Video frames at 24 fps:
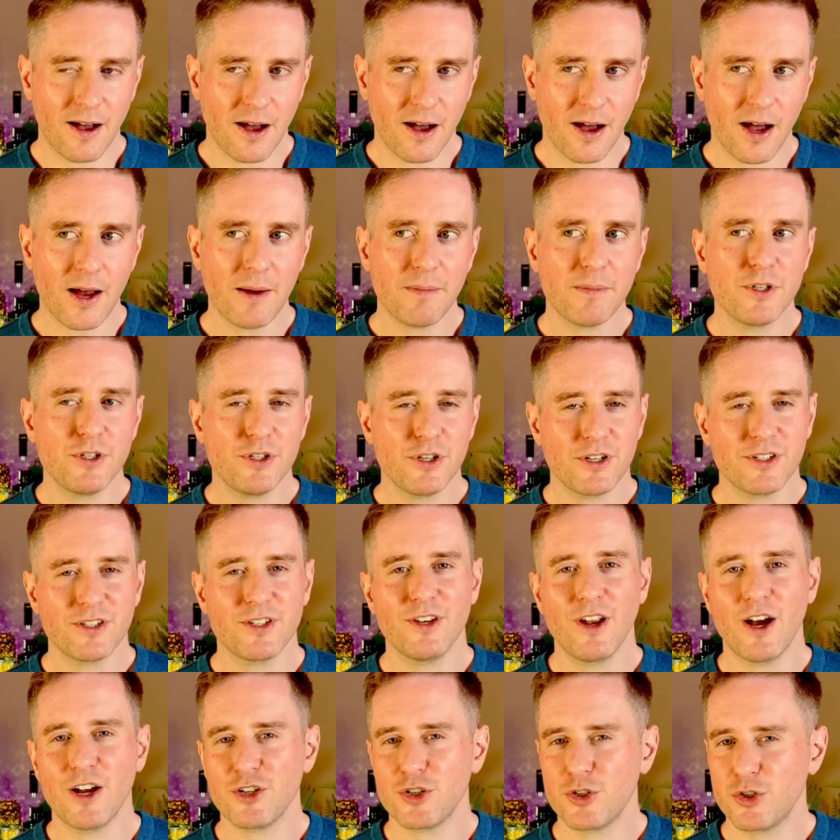I'm just
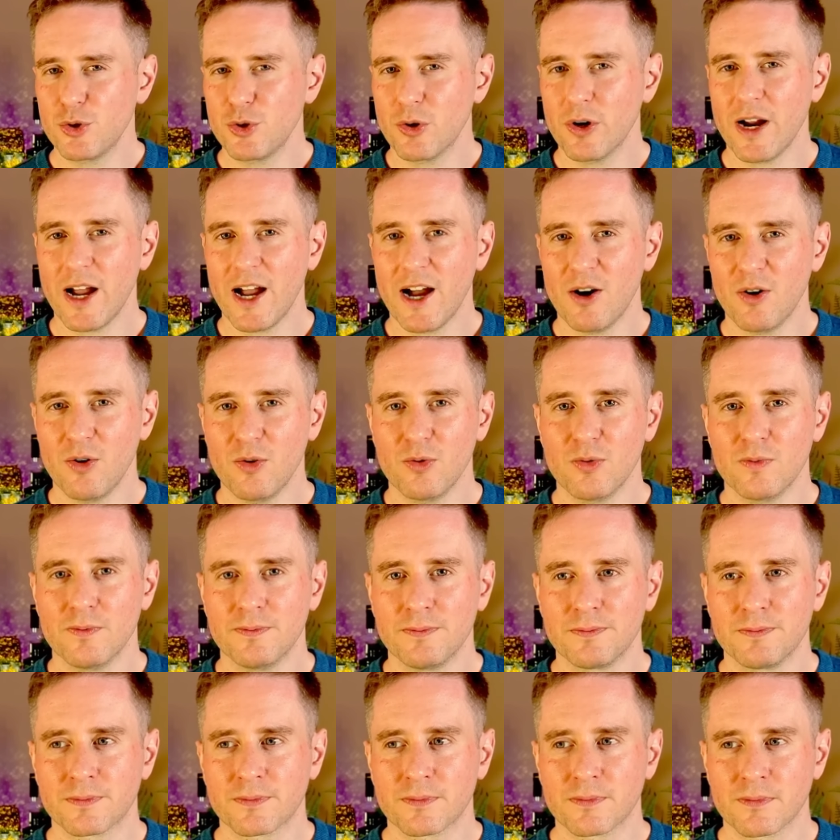not sure how
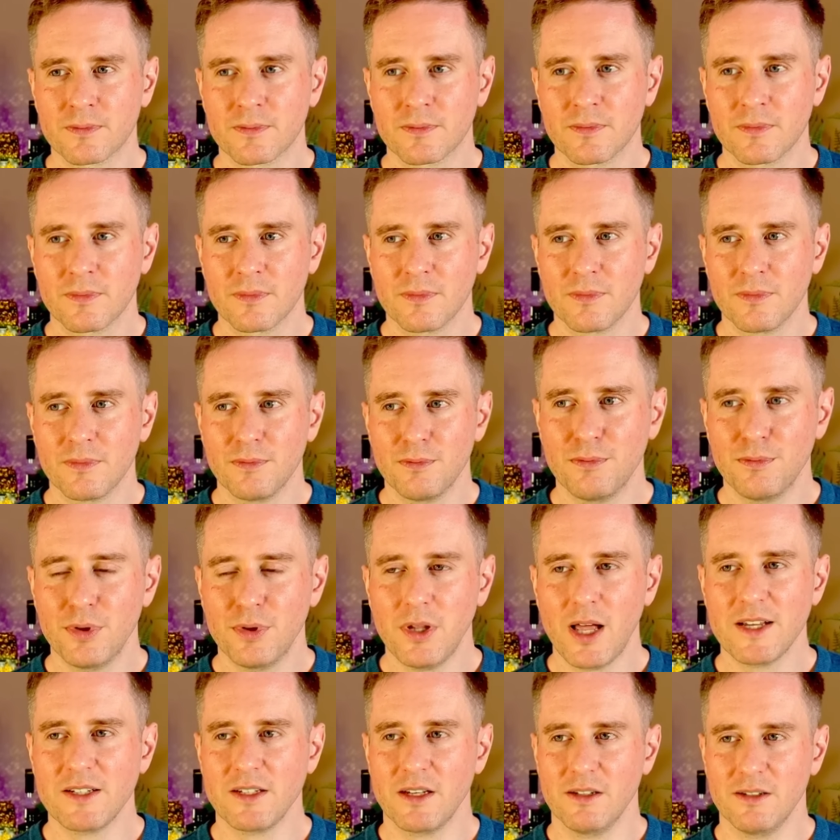
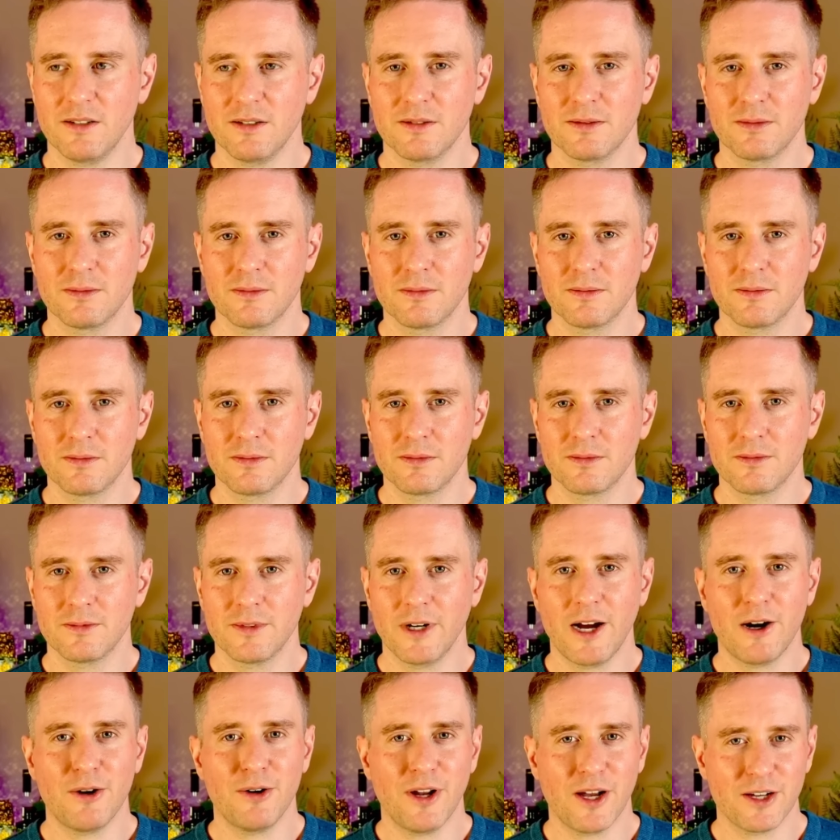pleasant
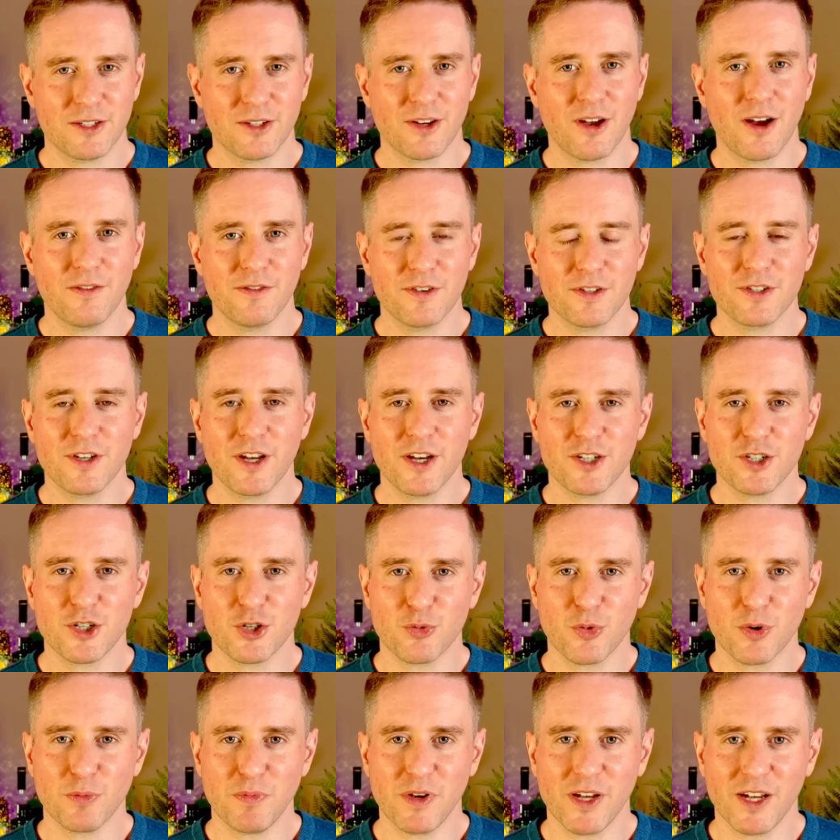our next conversation
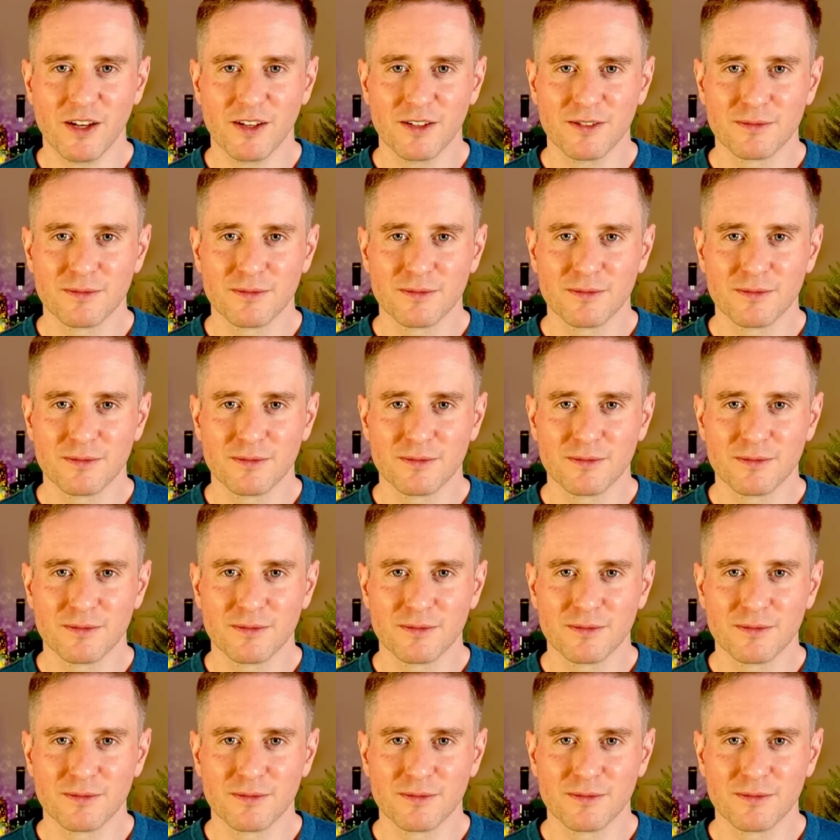would be.